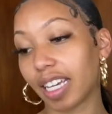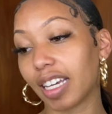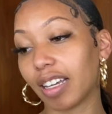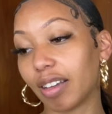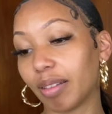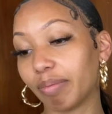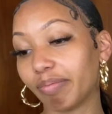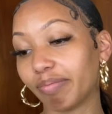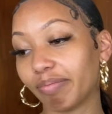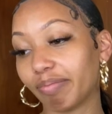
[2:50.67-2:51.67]

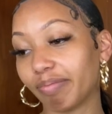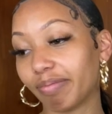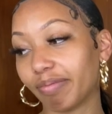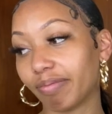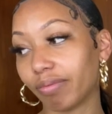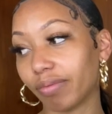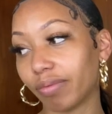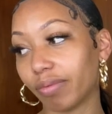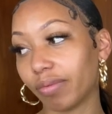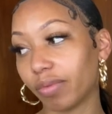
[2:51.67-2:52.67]
um,
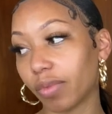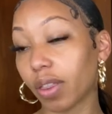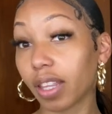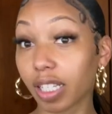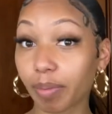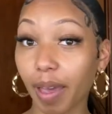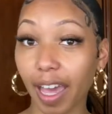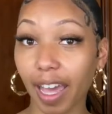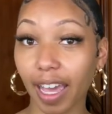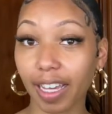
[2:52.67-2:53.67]
this
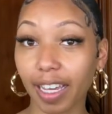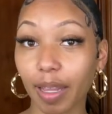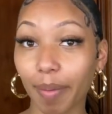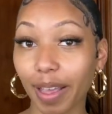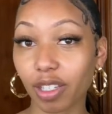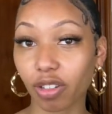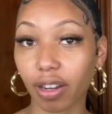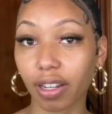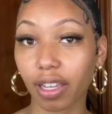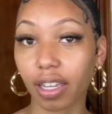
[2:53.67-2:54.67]
bag and the message
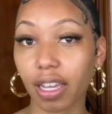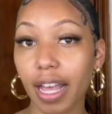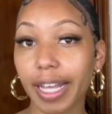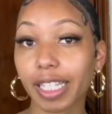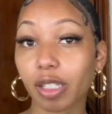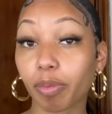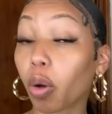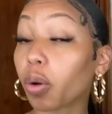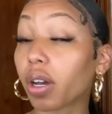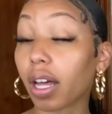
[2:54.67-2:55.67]
on it
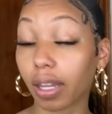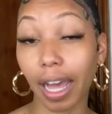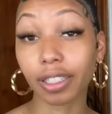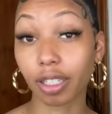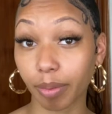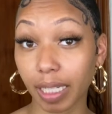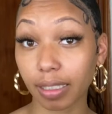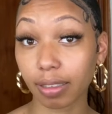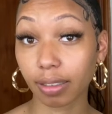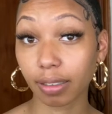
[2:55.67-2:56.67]
spoke a lot to me.
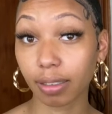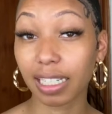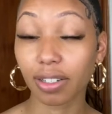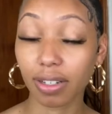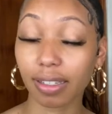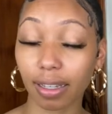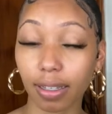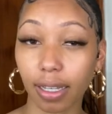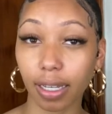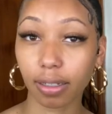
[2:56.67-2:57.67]
Let's just say
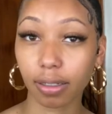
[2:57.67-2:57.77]
that.